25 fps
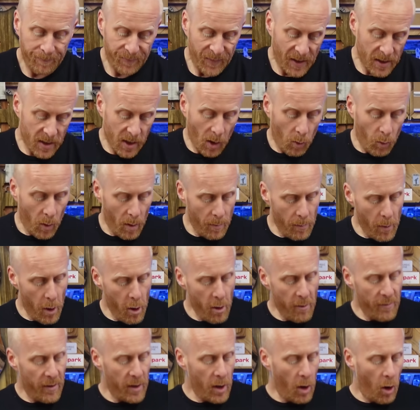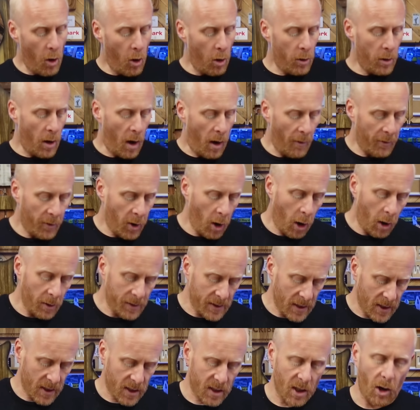So we're moving on. I've got
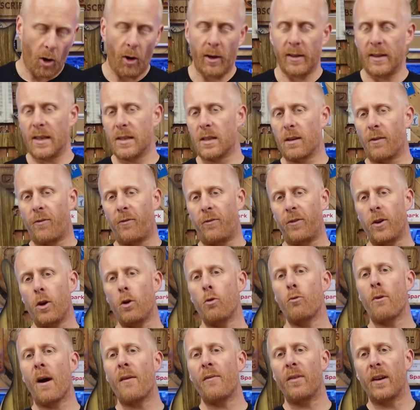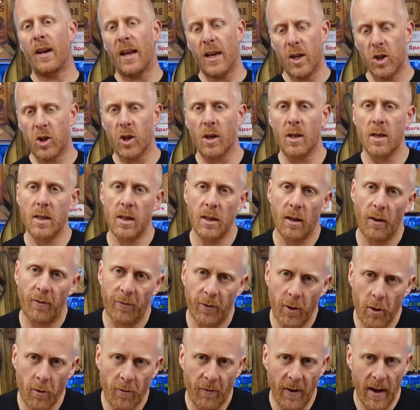to decide. There's a few revelations and a
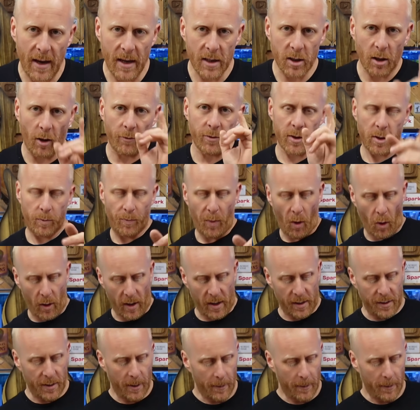few things I've spotted.